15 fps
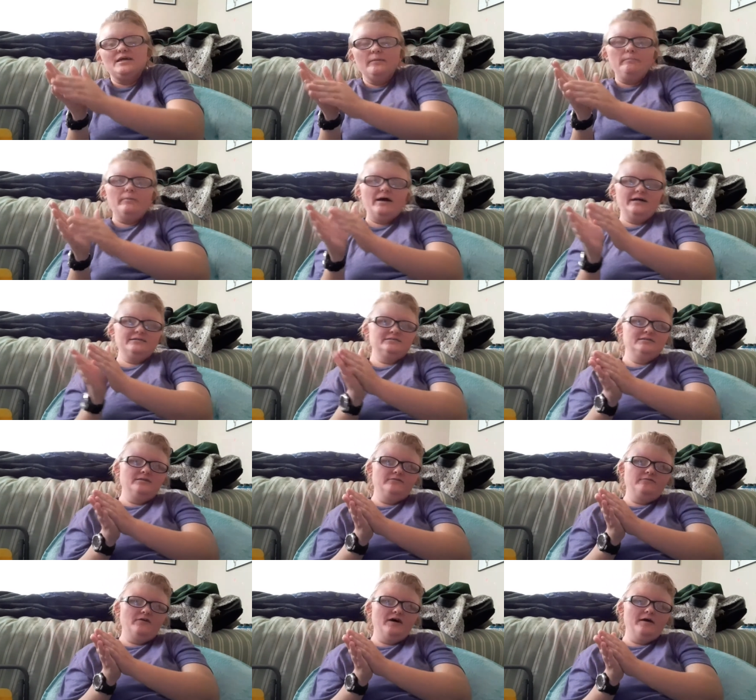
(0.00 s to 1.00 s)
get back to
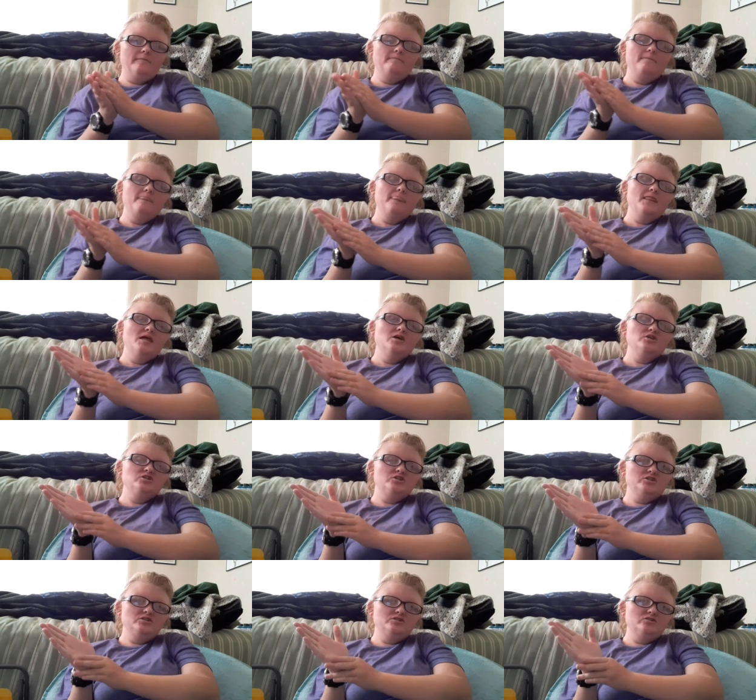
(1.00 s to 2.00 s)
the fight.
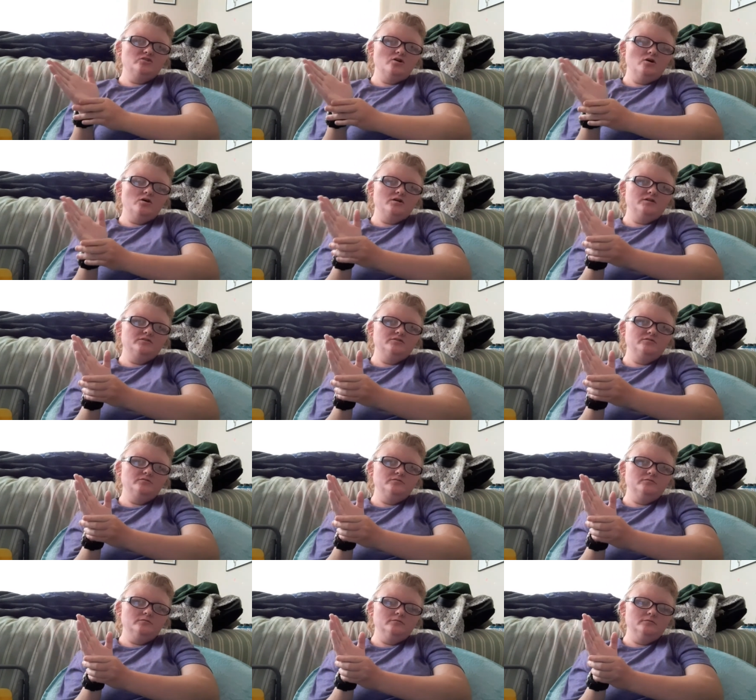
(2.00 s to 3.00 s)
She's talking
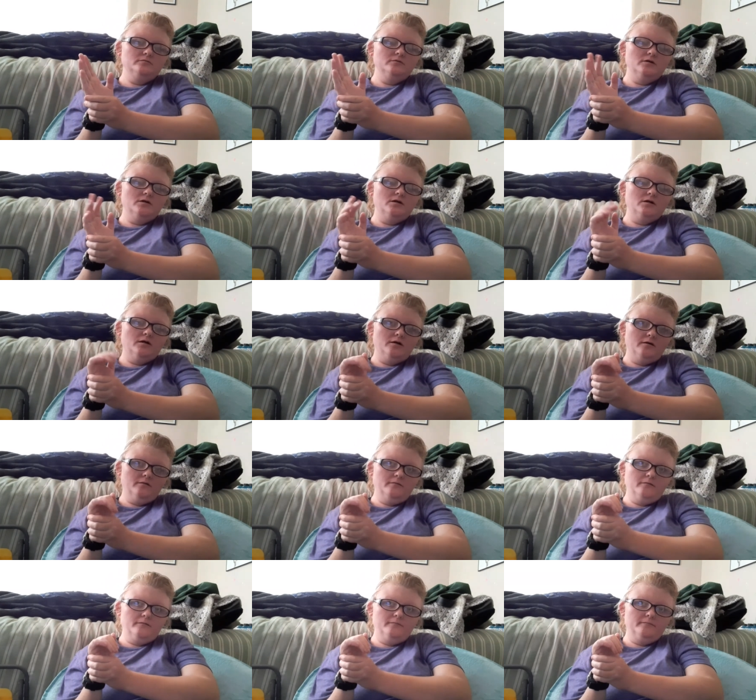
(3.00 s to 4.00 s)
to
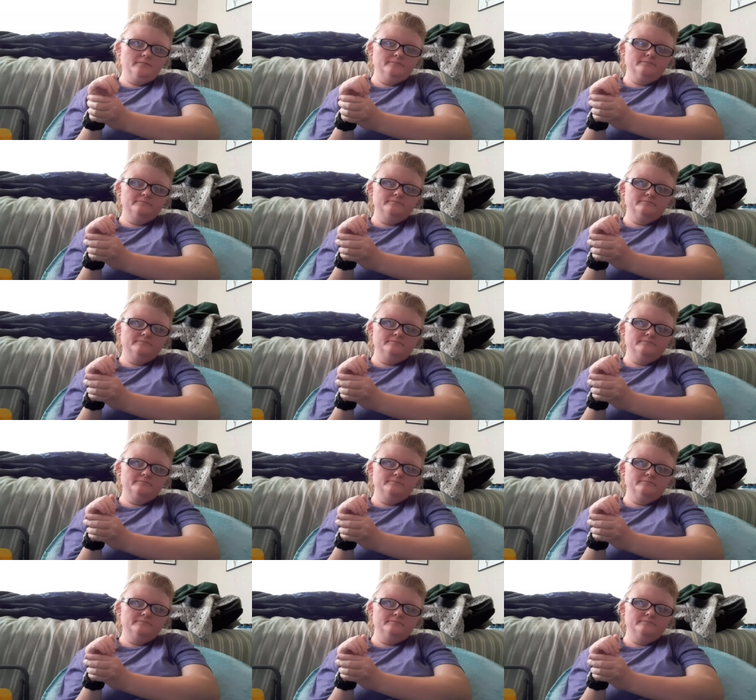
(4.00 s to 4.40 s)
um,